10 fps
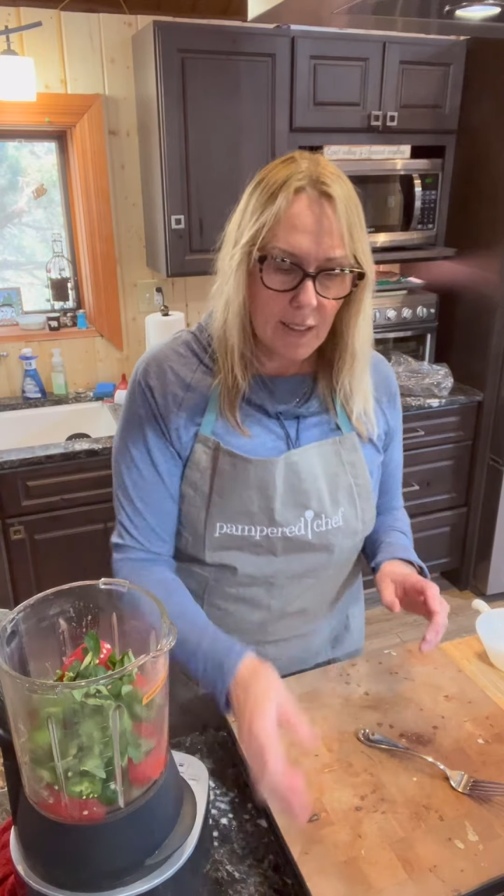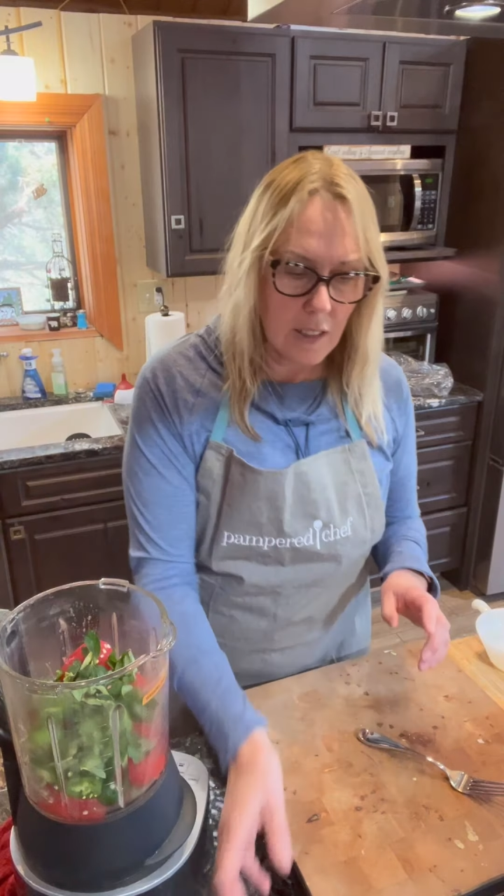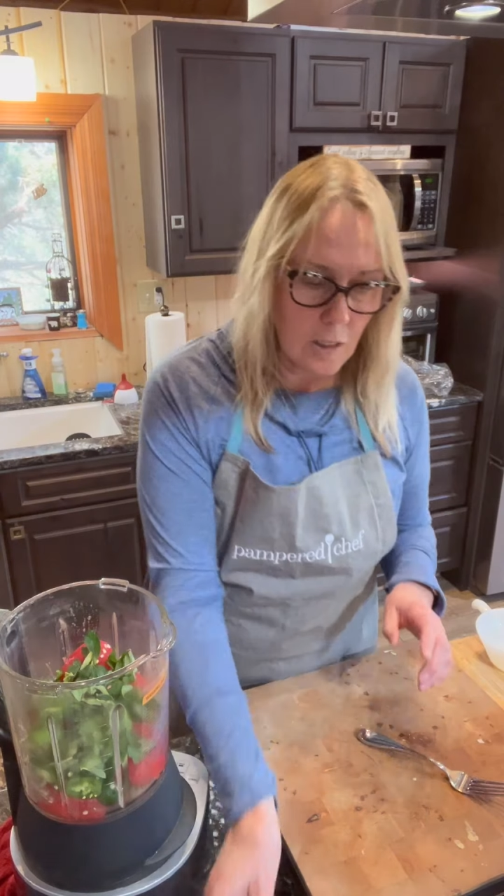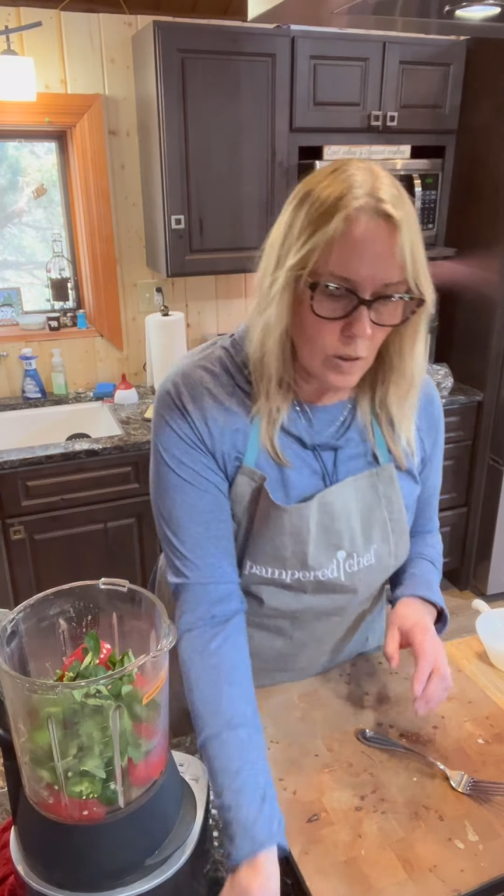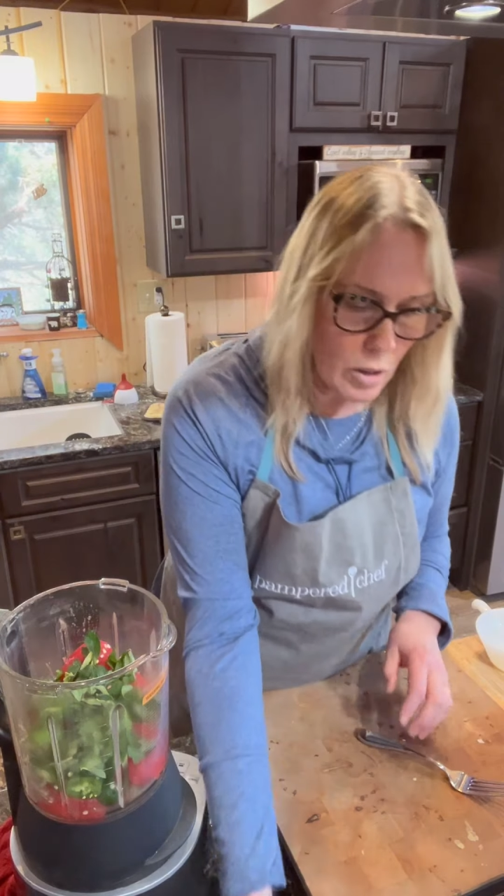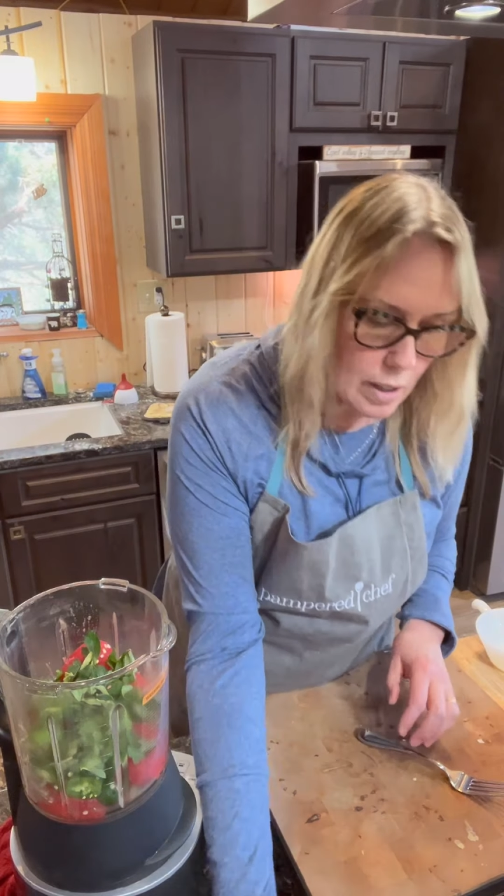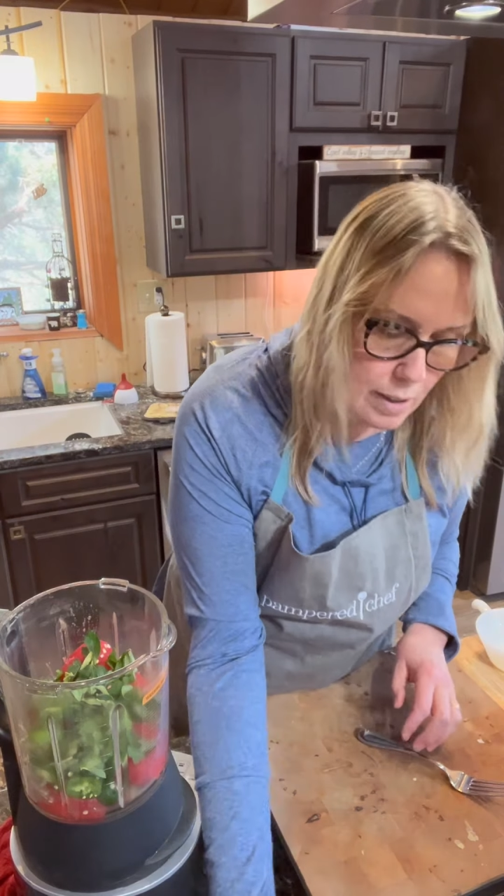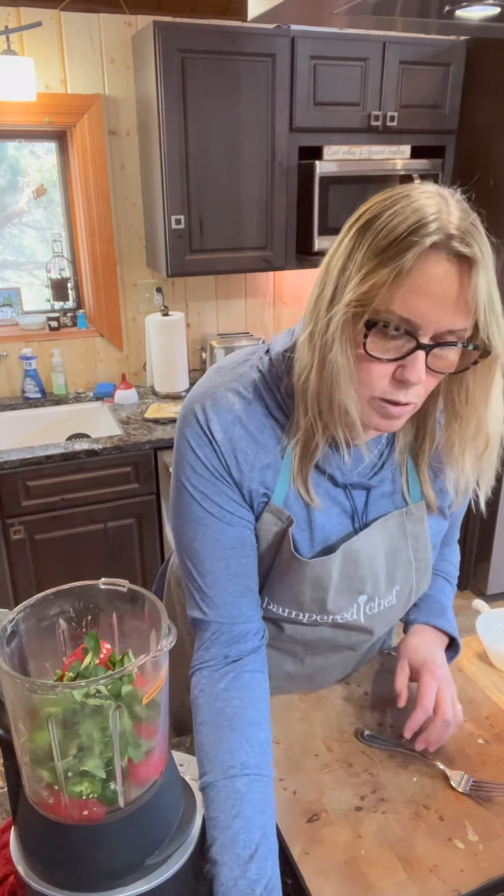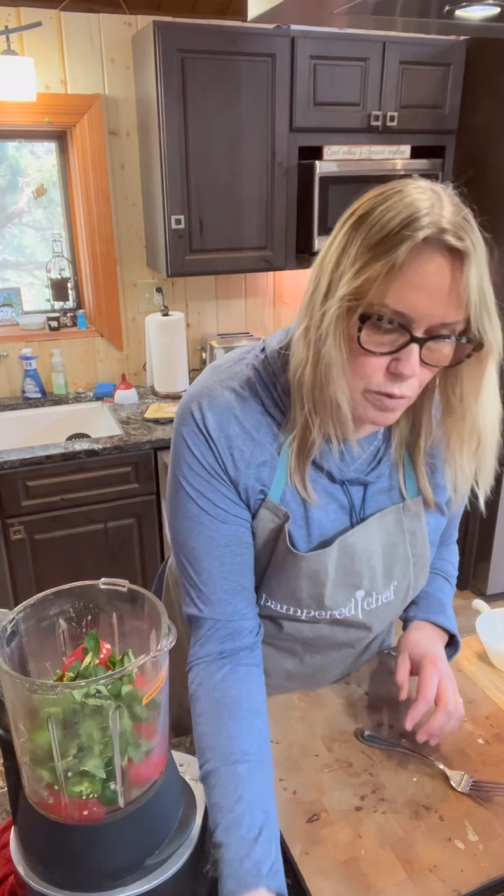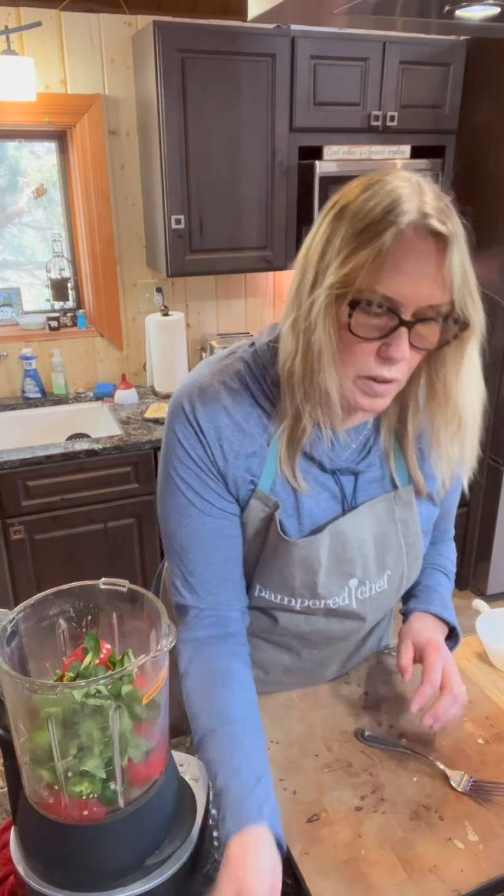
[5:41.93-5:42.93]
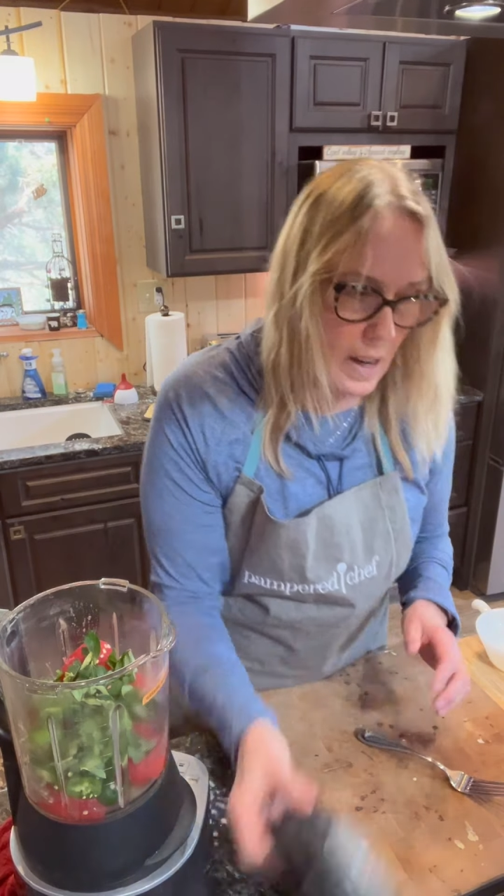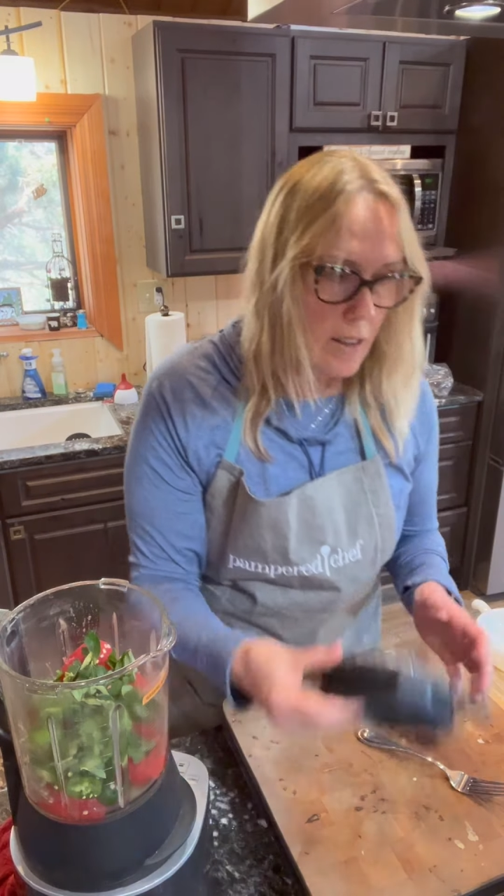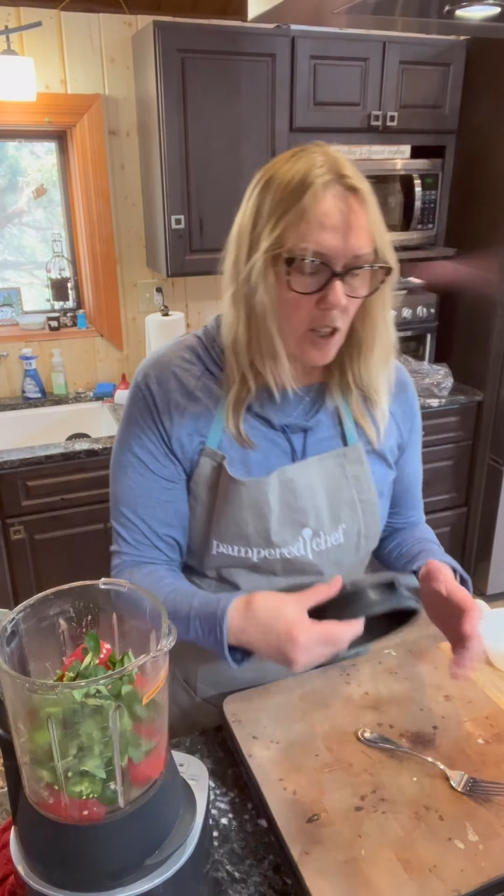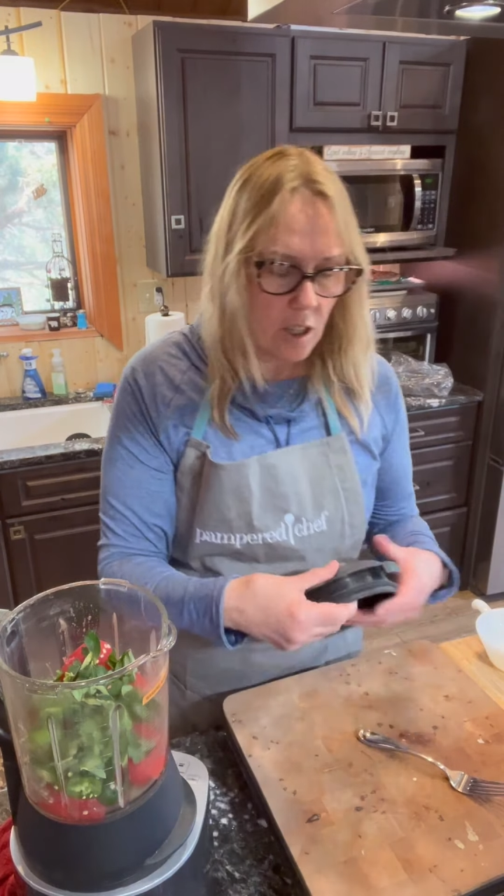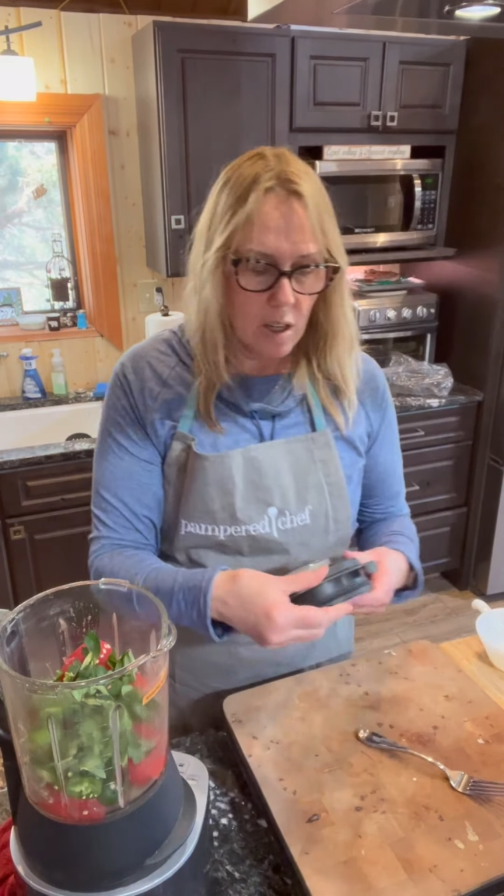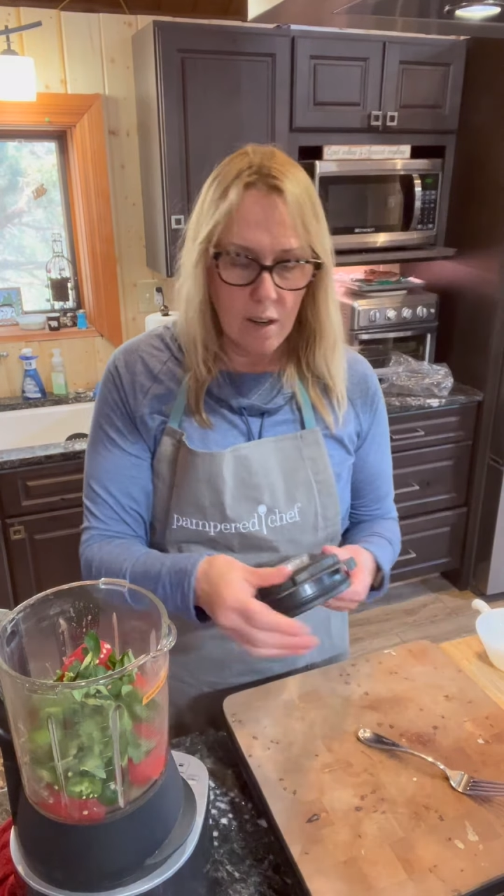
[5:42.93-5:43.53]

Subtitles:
to do things fresh.